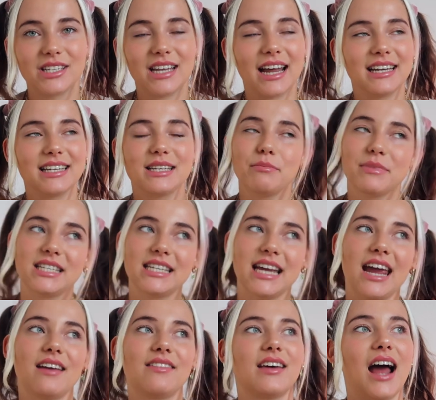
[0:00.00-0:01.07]
That is a
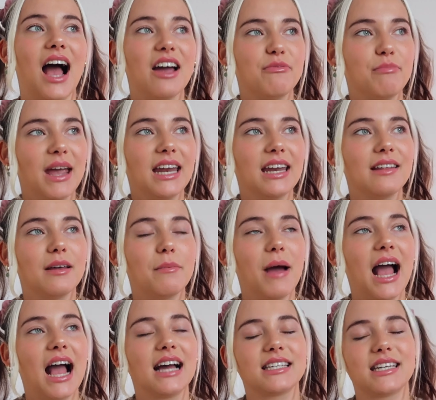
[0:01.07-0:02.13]
mistake that I've made in the
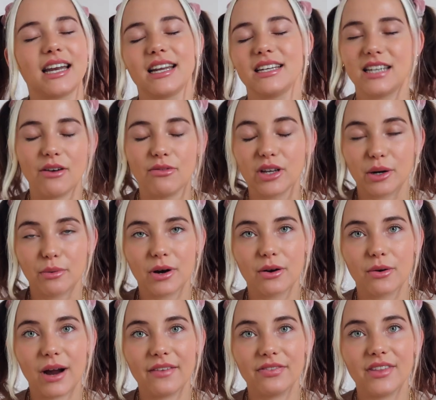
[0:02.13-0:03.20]
past, and I definitely
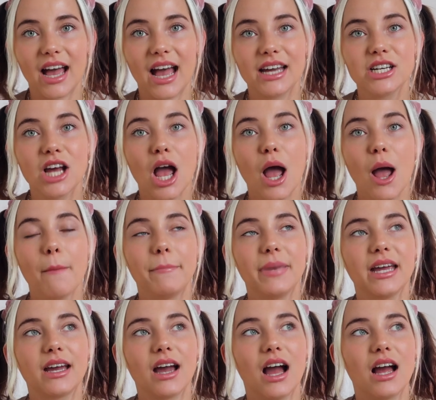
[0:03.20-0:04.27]
regret that,
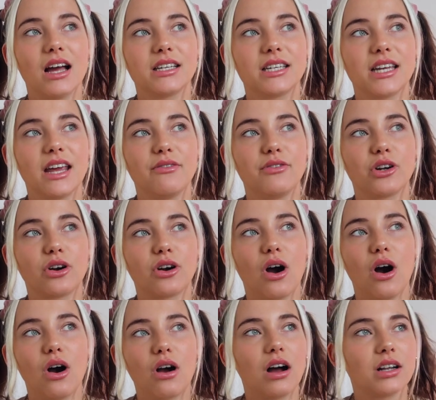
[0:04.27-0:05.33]
because if you're
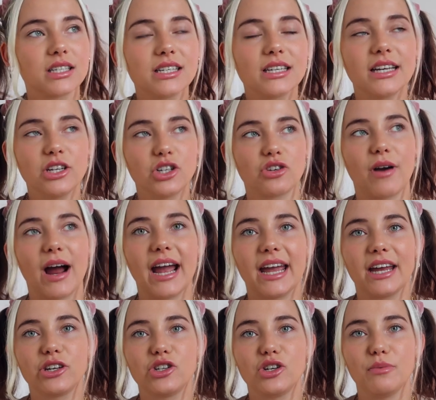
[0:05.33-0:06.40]
constantly
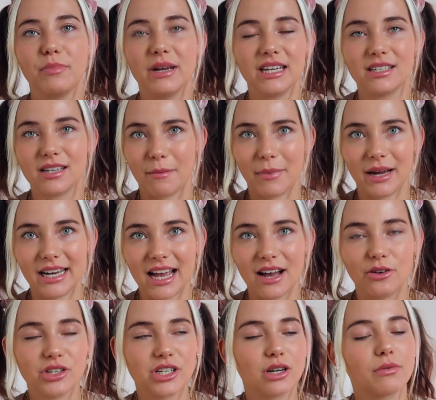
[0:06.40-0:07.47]
trying to be somebody
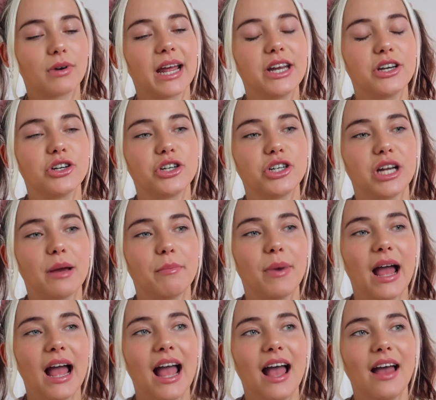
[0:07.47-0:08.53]
else in a relationship,
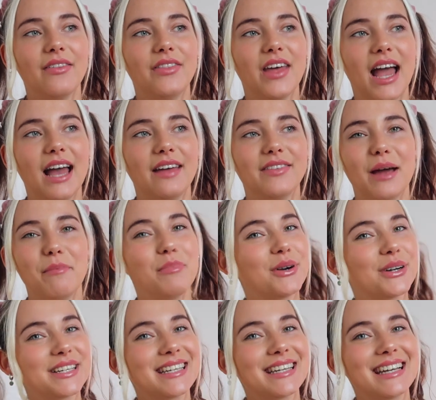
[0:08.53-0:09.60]
then that
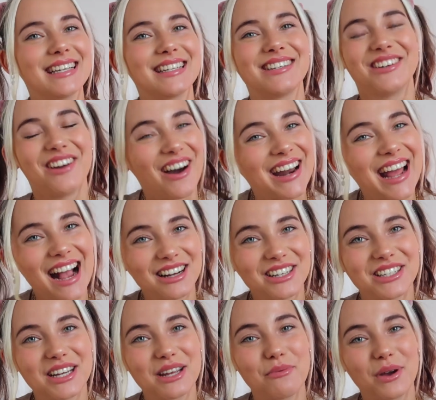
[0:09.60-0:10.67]
person is not
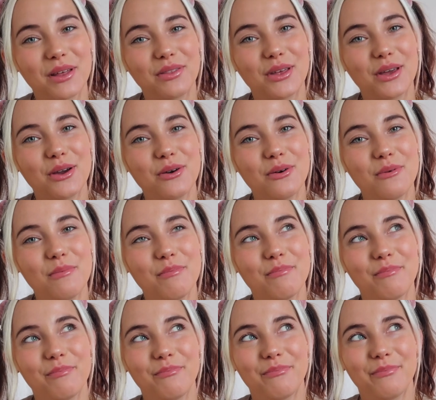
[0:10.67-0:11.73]
actually with you
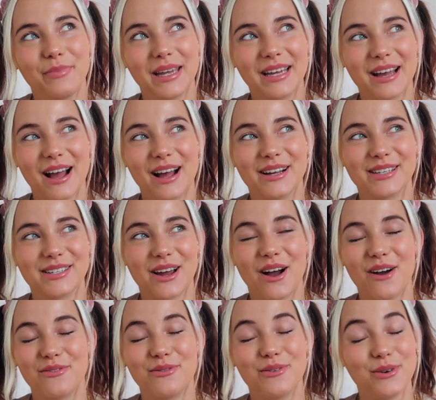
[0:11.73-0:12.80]
because
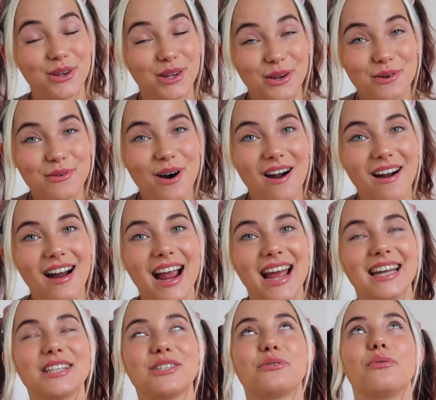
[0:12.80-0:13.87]
of who you are,
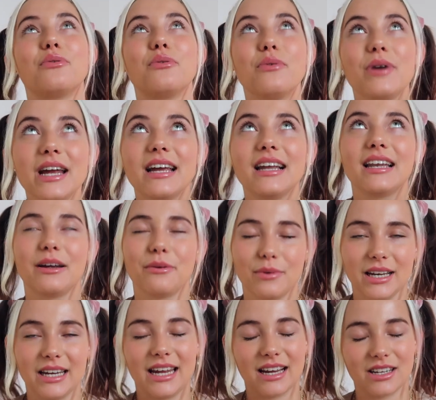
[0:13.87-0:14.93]
and it's really,
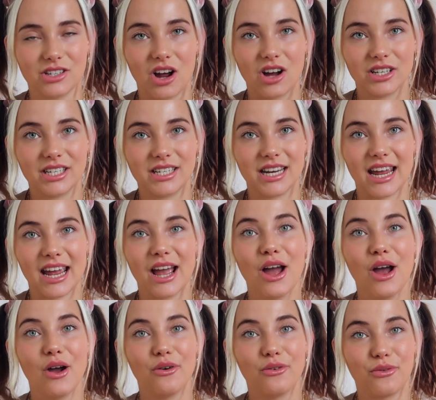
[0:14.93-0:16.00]
really exhausting
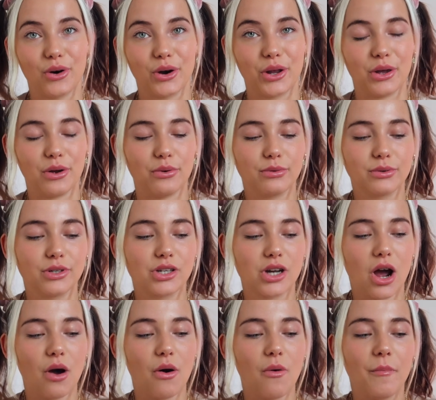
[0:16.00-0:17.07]
for you.
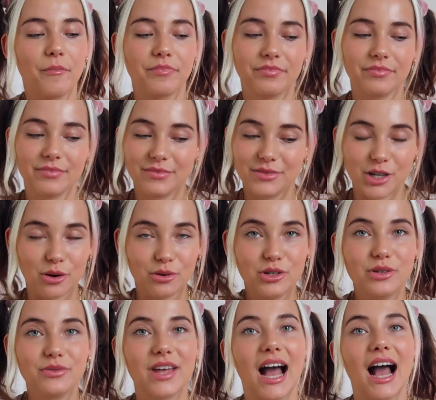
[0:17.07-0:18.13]
So don't
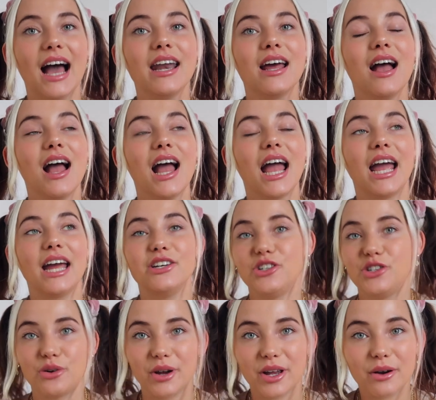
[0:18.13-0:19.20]
do that.
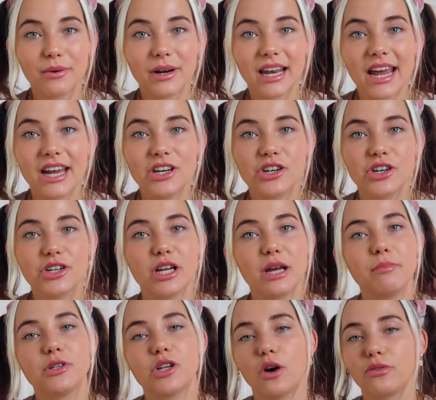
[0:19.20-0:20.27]
Enjoy your
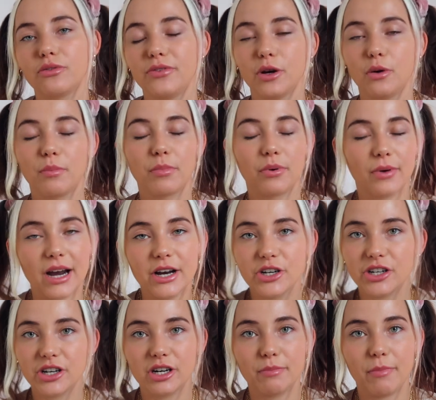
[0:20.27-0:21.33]
relationship. Don't feel
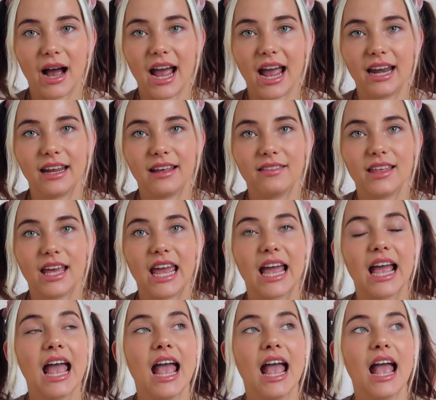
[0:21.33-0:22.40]
pressured by
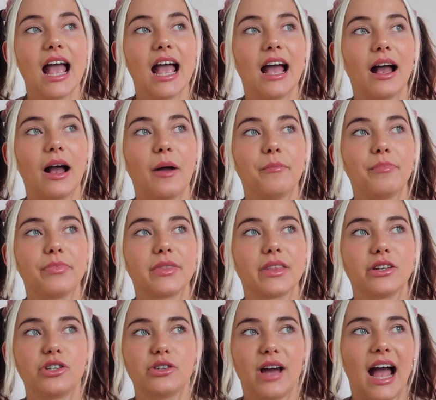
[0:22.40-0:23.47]
anything. Um,
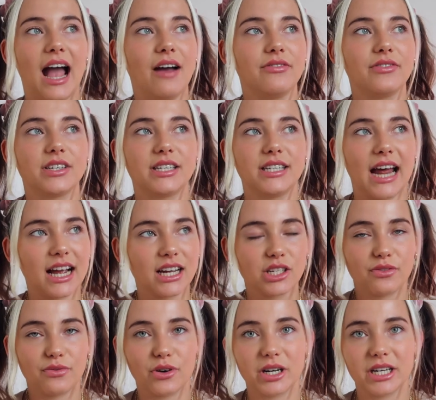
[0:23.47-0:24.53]
to have sex,
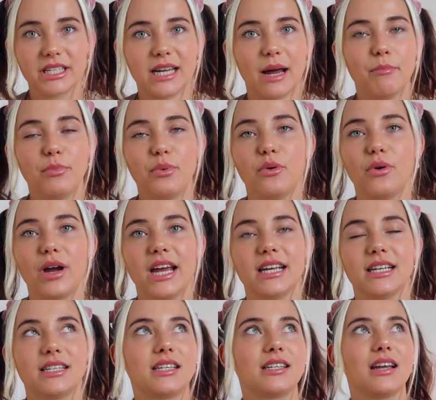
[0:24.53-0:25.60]
for example,
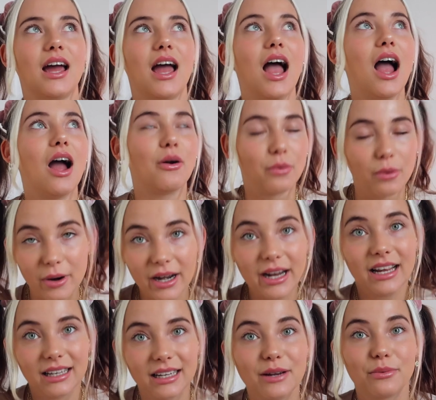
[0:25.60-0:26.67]
is a
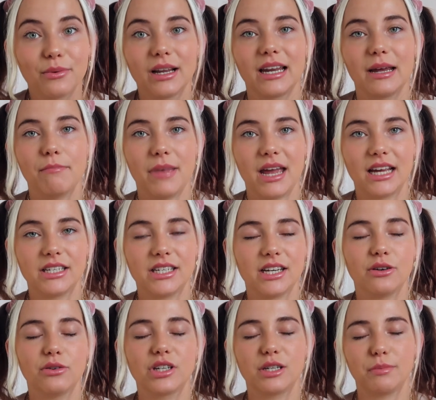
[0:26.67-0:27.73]
really, really big
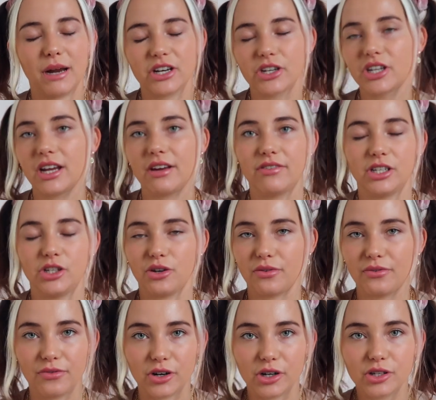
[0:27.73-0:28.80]
deal, especially if it's your
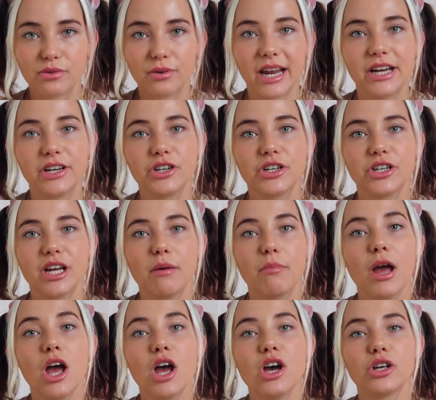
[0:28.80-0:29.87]
first relationship.
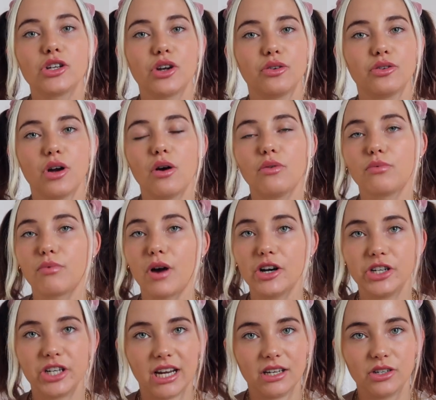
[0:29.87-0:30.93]
So don't
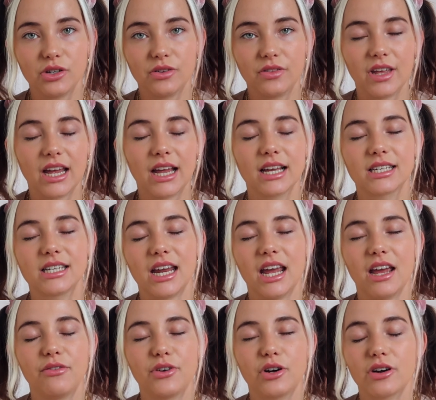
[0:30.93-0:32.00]
rush into things
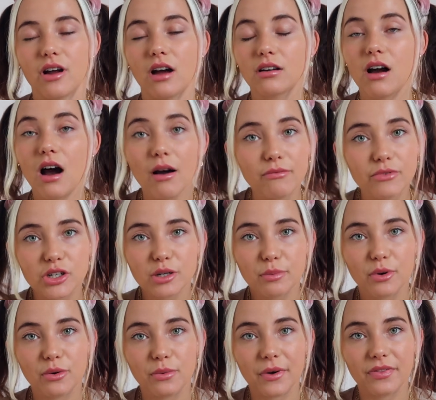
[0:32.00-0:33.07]
if you're not
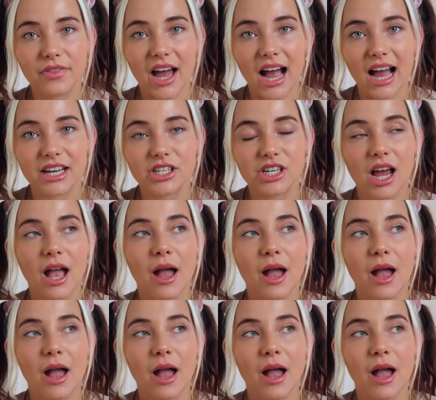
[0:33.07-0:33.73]
comfortable with that.